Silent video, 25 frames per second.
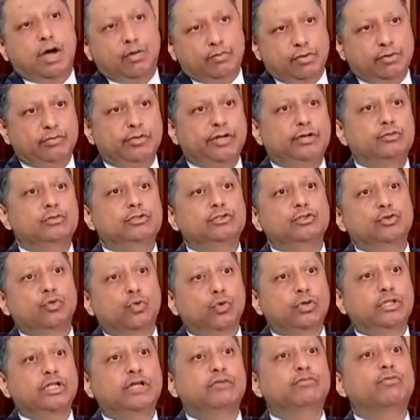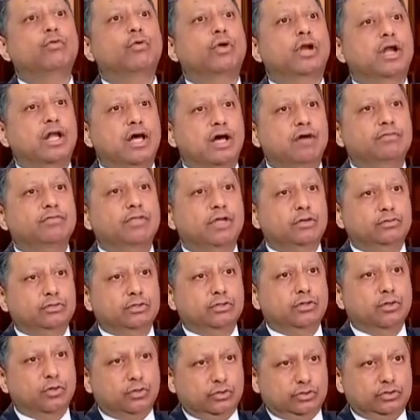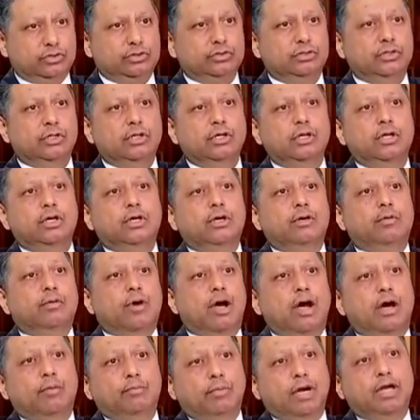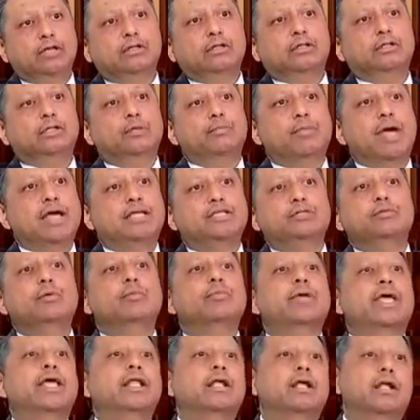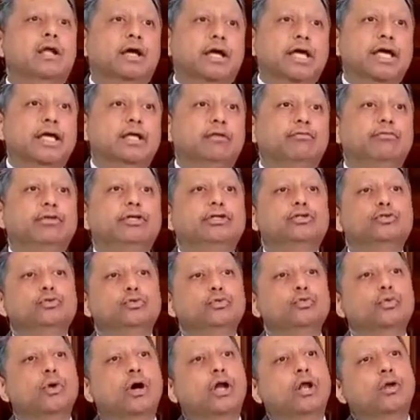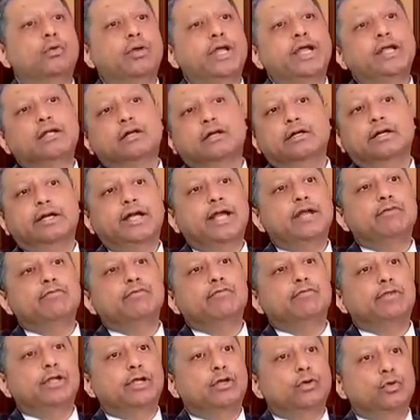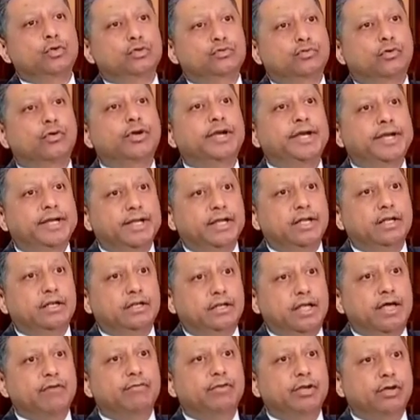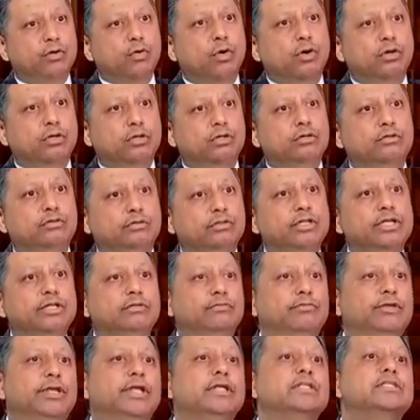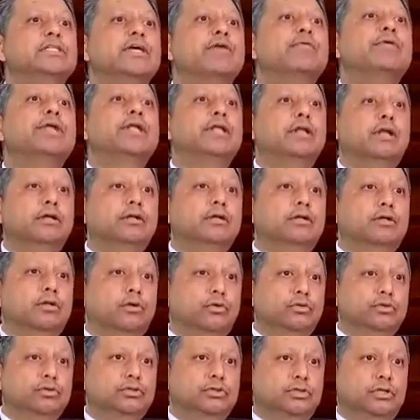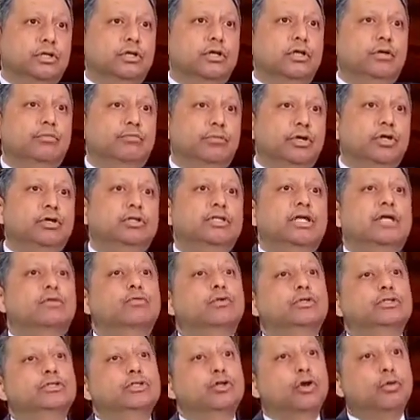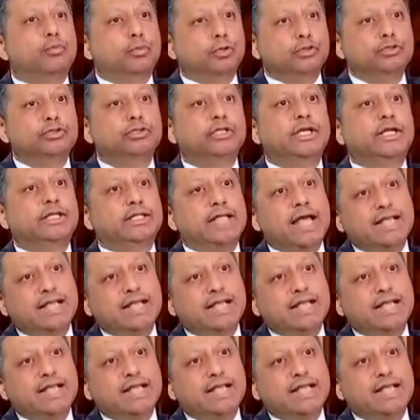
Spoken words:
However, it was lower than 4,500 crores. But the maximum gainer again, we used to do around 800, 850 crores for retail every quarter. We did 1,700 crores because that was the opportunity.